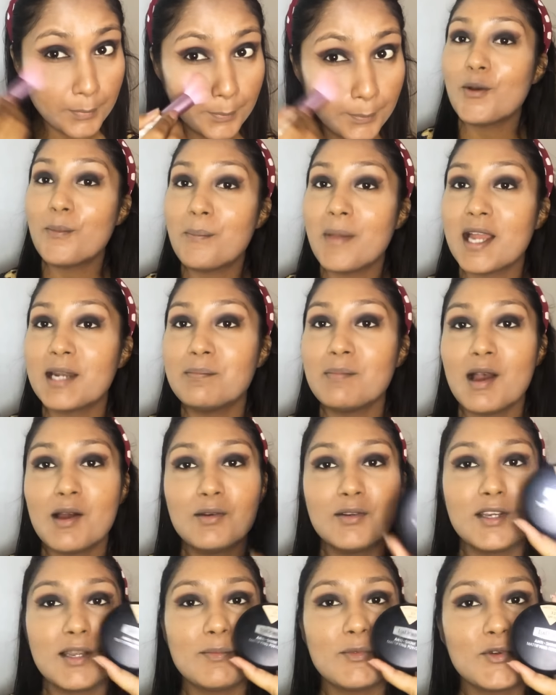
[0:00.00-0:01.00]
Compact
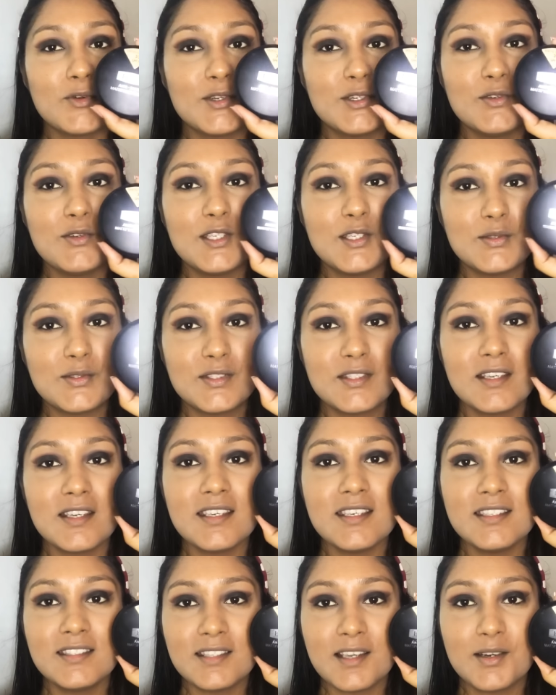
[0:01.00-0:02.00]
powder, I'm going to use the
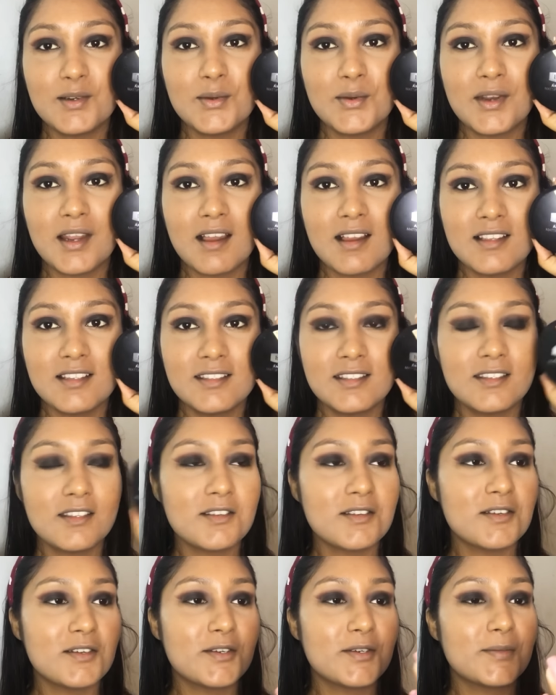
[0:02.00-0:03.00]
Isadora's
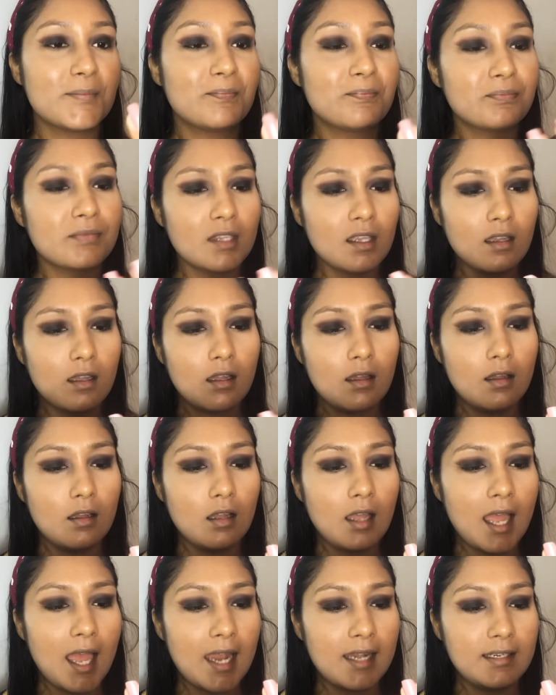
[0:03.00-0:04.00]

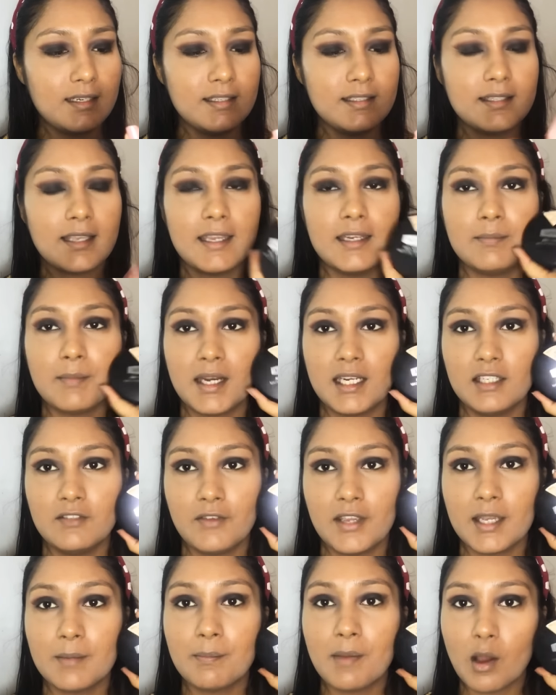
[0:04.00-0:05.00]
anti-shine
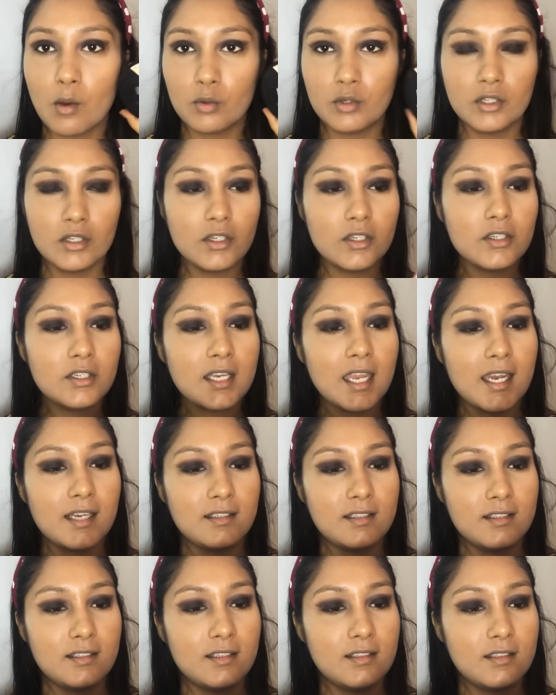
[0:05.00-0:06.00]
mattifying powder, and
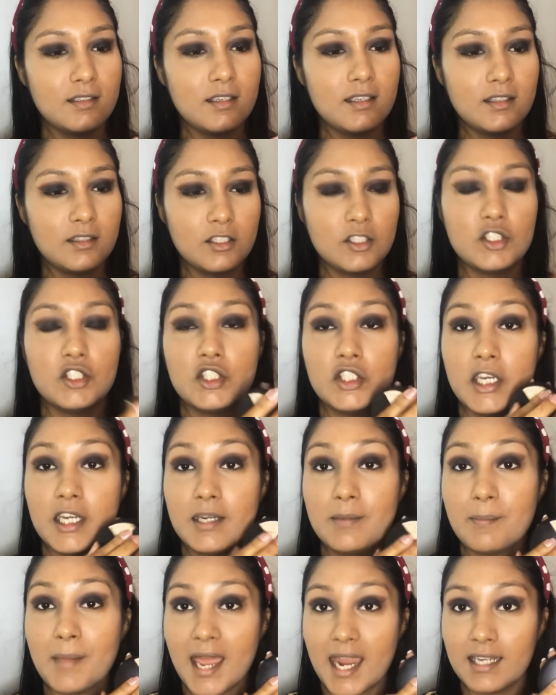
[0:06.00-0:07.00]
this is in the
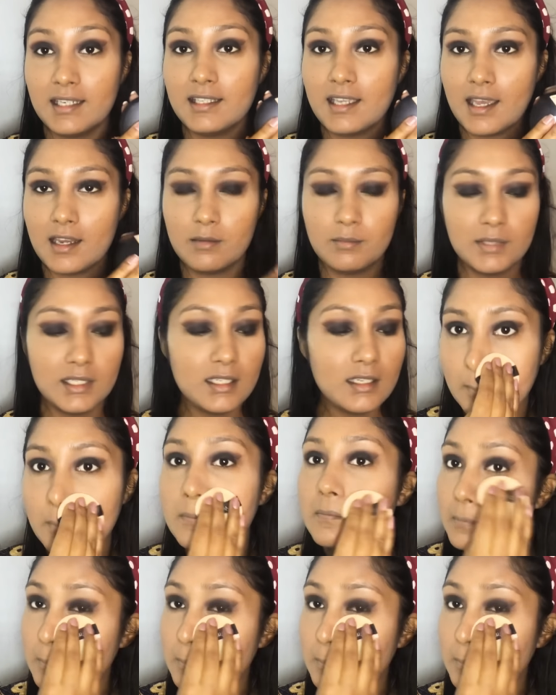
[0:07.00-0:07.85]
shade matte caramel.